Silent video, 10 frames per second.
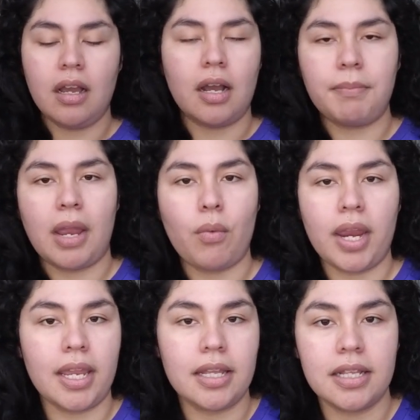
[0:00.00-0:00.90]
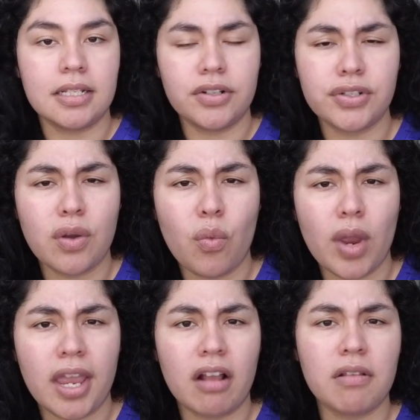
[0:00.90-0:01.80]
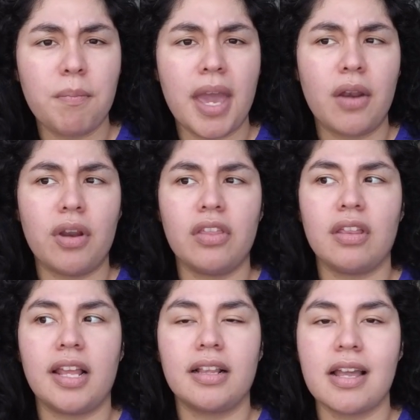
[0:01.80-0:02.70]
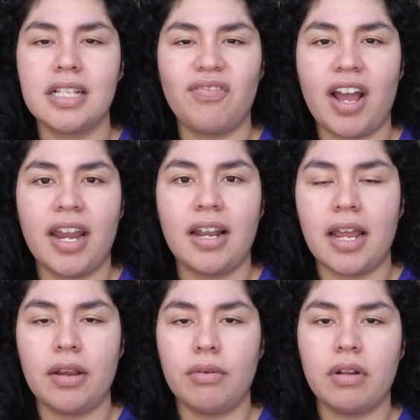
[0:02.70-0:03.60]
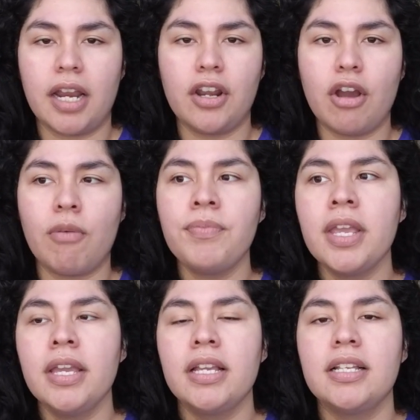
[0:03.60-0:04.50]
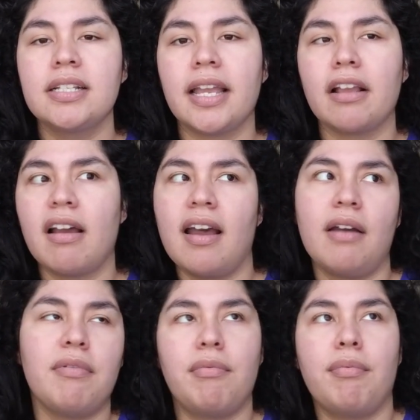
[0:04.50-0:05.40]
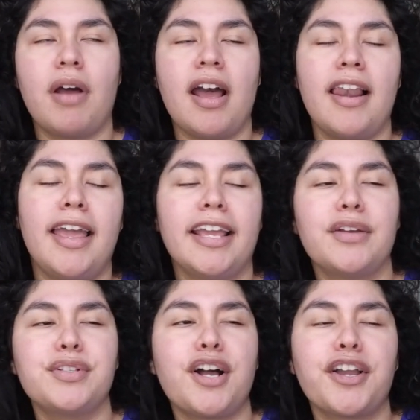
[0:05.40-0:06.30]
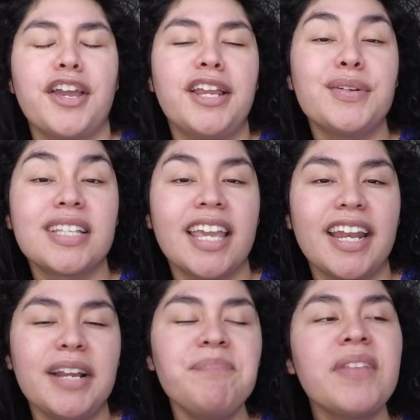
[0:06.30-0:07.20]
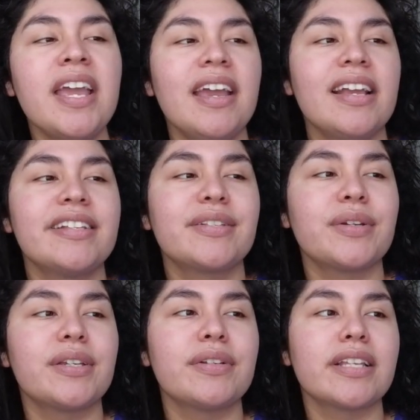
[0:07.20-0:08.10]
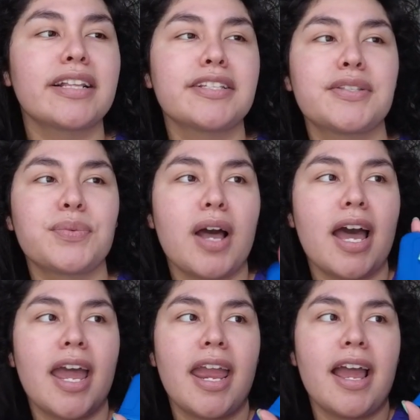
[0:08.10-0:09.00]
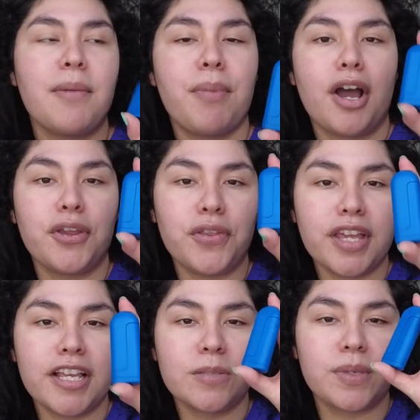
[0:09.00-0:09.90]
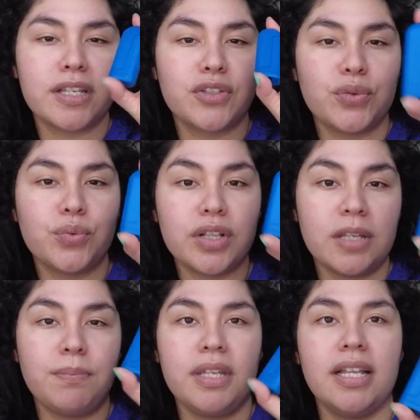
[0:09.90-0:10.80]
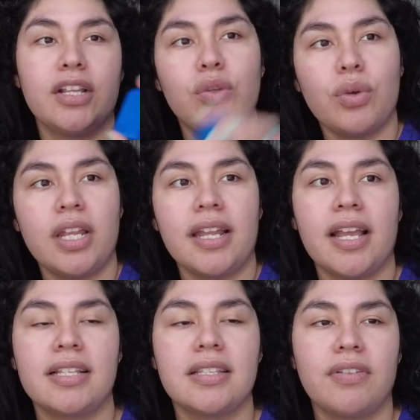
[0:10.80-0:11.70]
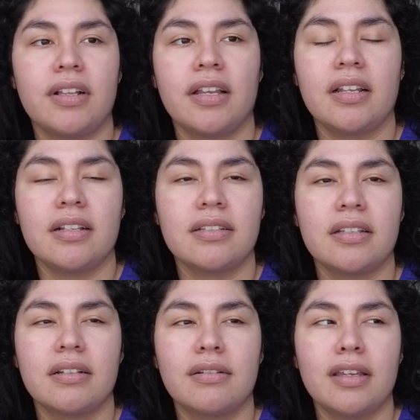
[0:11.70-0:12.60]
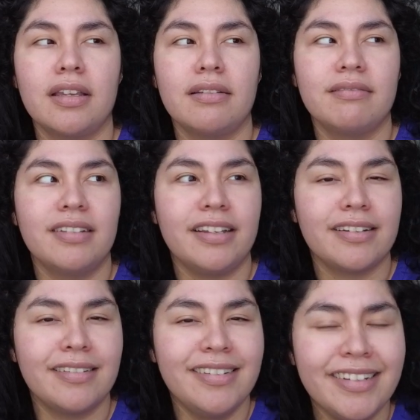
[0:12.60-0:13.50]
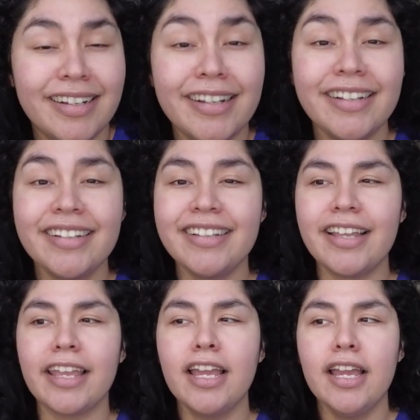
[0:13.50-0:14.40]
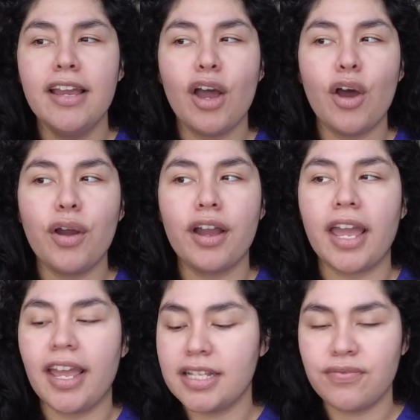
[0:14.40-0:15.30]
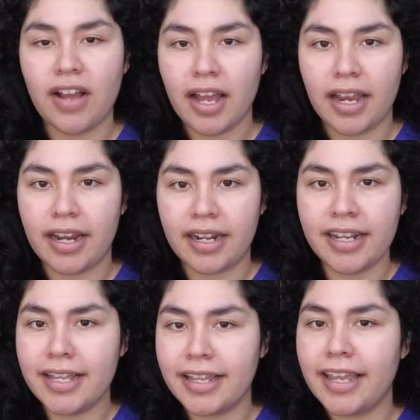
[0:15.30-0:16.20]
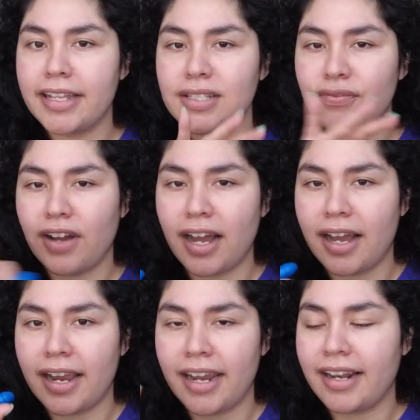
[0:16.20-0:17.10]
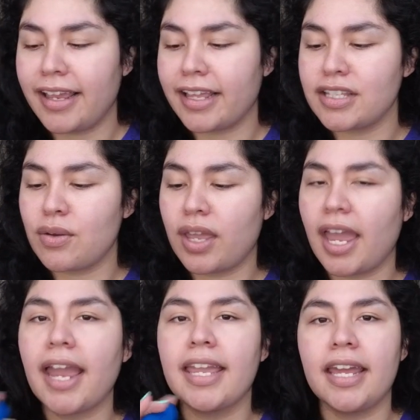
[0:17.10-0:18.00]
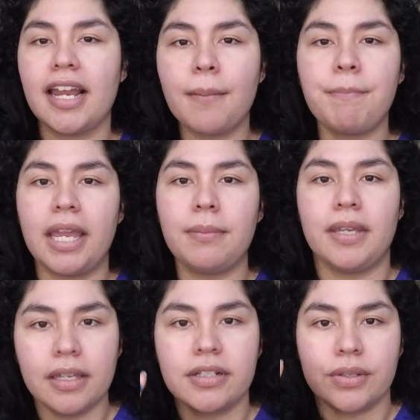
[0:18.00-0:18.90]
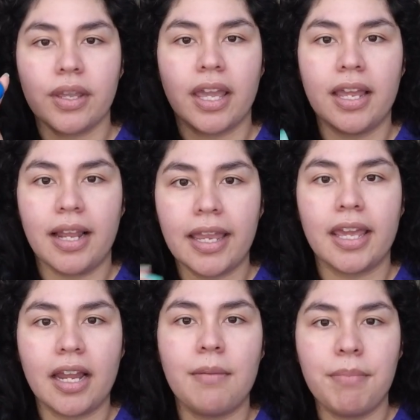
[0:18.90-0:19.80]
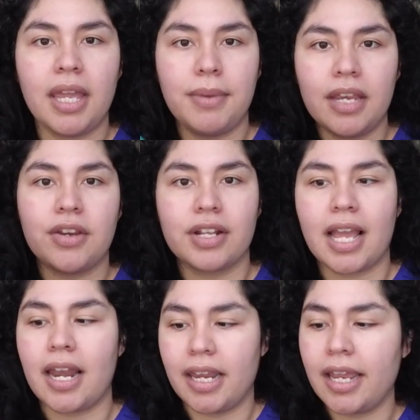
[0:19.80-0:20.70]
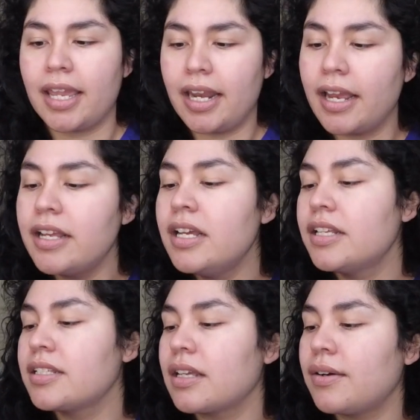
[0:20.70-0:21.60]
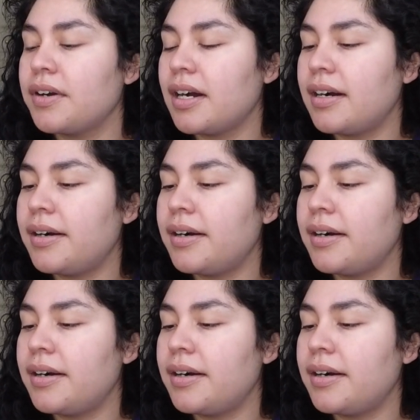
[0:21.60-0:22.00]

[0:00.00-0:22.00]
my weight is, there's no weight on the bed or anything like that. It's fine. I know. He's like, blah, blah, blah. Like, it was all good. He was kidding. And so he was like, this is why I bought you this, because you really be, like, doing that and stuff like that. And I was like, okay, like, like, oh, okay, it's fine. It's fine. Like, it's okay. I get it. I'm baby. It's okay. I get it. I'm baby and you're daddy. I get it. So,